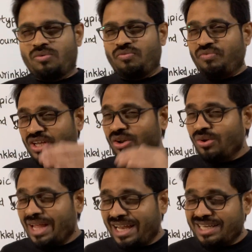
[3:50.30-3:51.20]
we
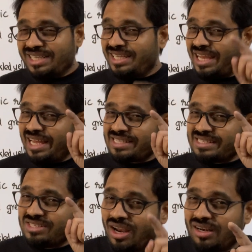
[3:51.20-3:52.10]
know that he has
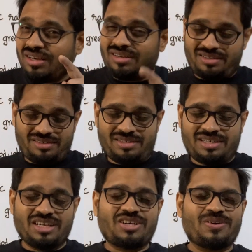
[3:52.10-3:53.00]
done
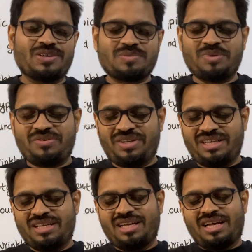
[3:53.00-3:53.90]
a cross
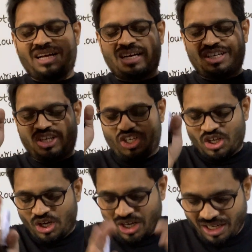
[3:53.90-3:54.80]
between a
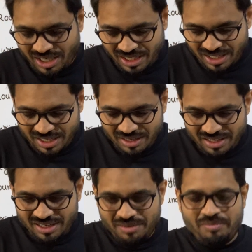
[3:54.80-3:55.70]
tall
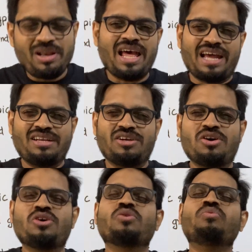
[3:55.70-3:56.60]
plant
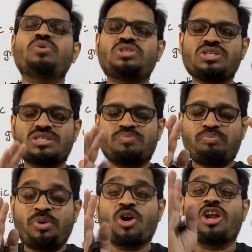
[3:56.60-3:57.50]
which is
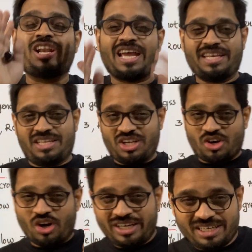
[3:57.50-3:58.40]
pure line. He
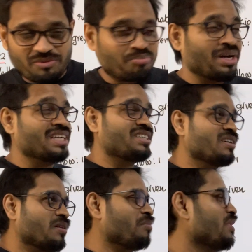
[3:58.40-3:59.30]
called it by a
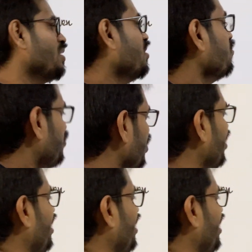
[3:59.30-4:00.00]
term pure